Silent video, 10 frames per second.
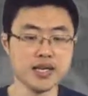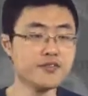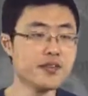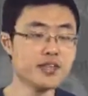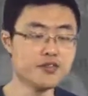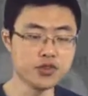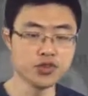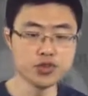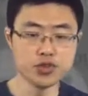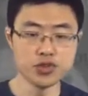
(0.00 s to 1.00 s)
even if you
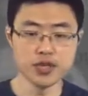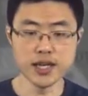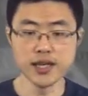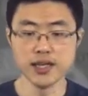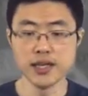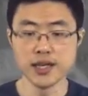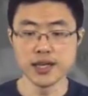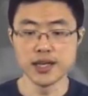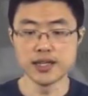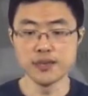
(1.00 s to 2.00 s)
choose a,
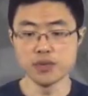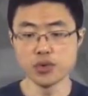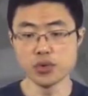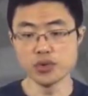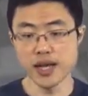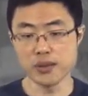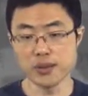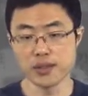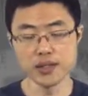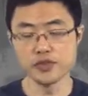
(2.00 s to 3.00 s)
a deep neural
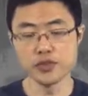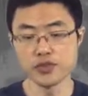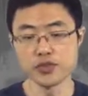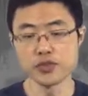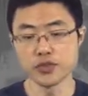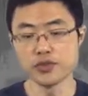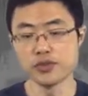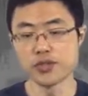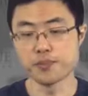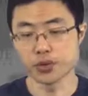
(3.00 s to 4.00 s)
network, if you choose,
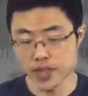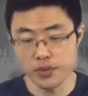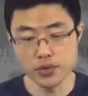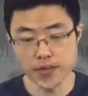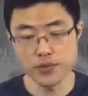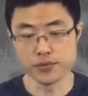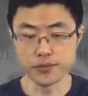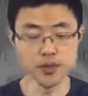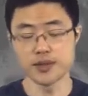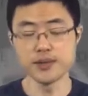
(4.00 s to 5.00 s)
choose a perceptron
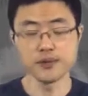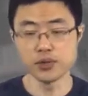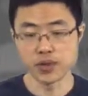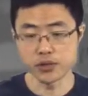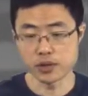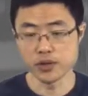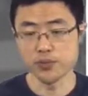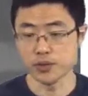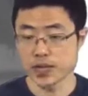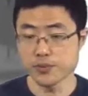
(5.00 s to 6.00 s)
algorithm, not a deep neural network,
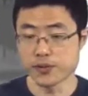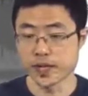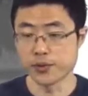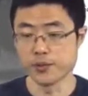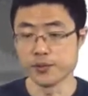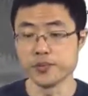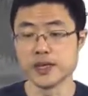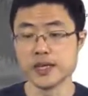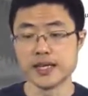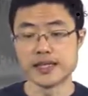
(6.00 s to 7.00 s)
perceptron algorithm,
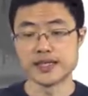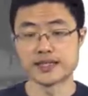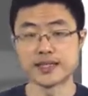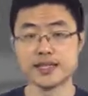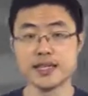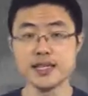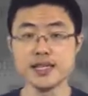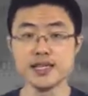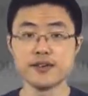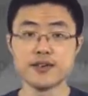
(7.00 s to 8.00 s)
this
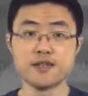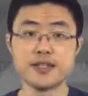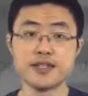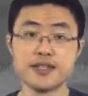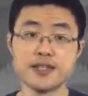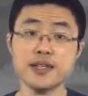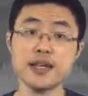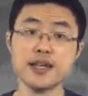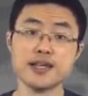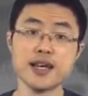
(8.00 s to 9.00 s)
d of vc,
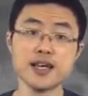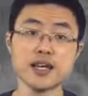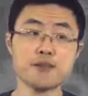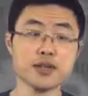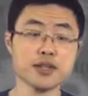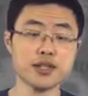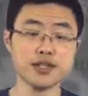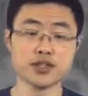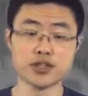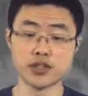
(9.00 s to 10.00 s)
that number
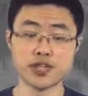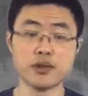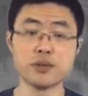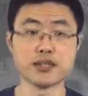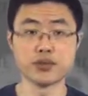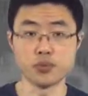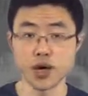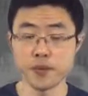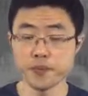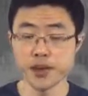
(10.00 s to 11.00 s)
is just d plus
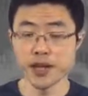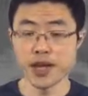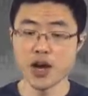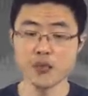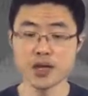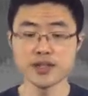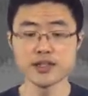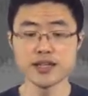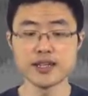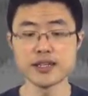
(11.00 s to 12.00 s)
1. And we
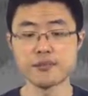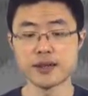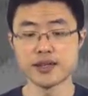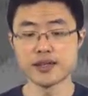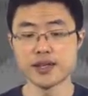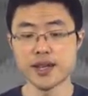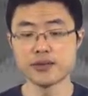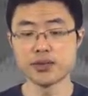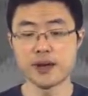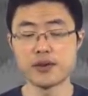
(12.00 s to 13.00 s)
understand that by taking n
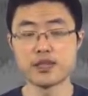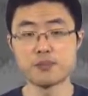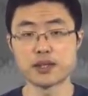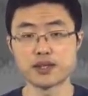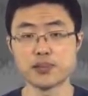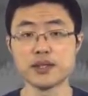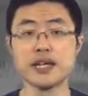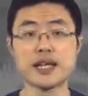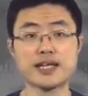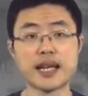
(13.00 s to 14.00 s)
to the power d plus 1,
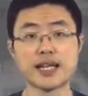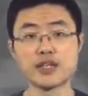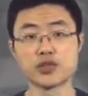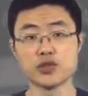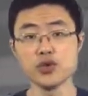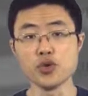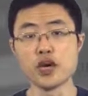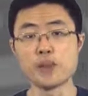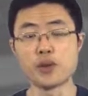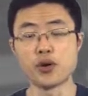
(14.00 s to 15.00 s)
that is still
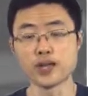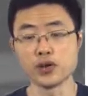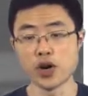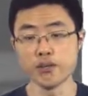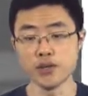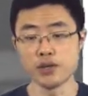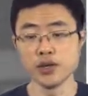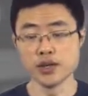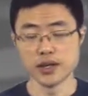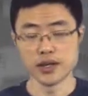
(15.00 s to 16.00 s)
a
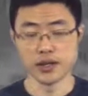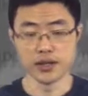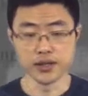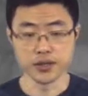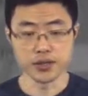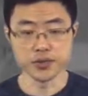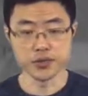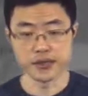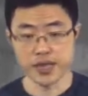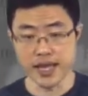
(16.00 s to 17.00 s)
polynomial uh, in
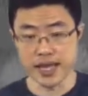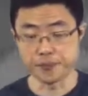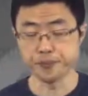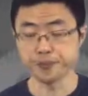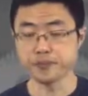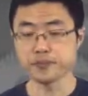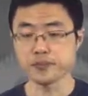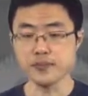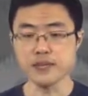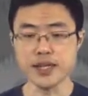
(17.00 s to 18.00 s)
terms of n.
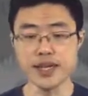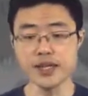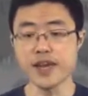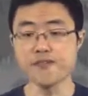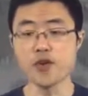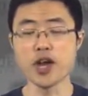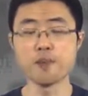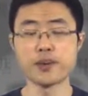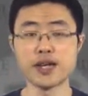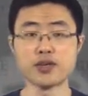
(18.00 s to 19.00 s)
And therefore,
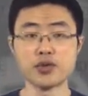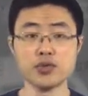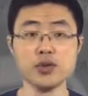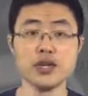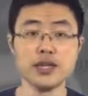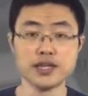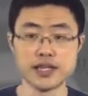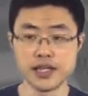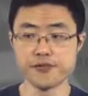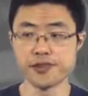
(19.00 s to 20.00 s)
compared to
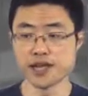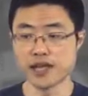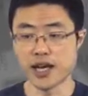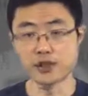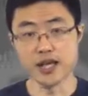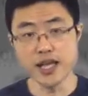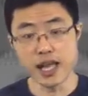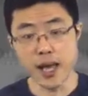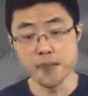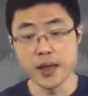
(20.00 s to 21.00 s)
the infinitely large
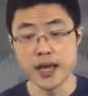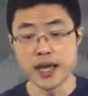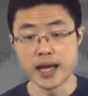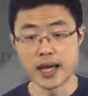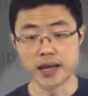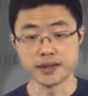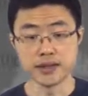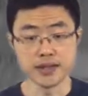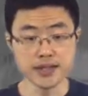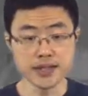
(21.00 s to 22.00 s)
n, uh,
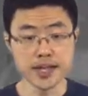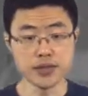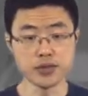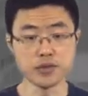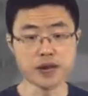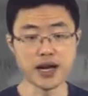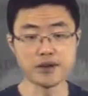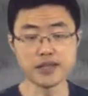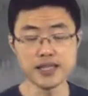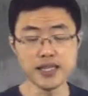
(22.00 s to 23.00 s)
this n to the
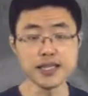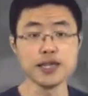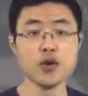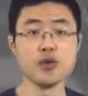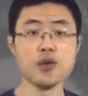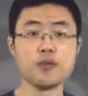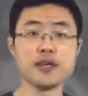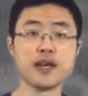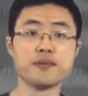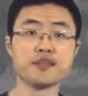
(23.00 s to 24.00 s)
power d would
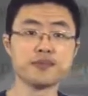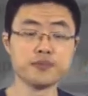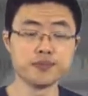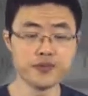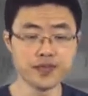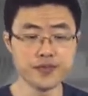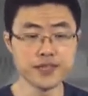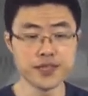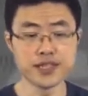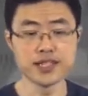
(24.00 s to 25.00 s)
be a
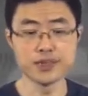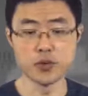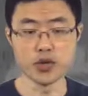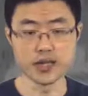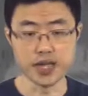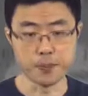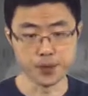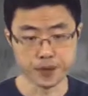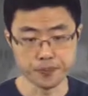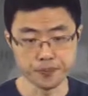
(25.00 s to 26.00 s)
significantly smaller
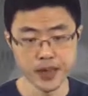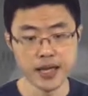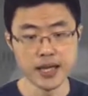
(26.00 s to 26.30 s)
number.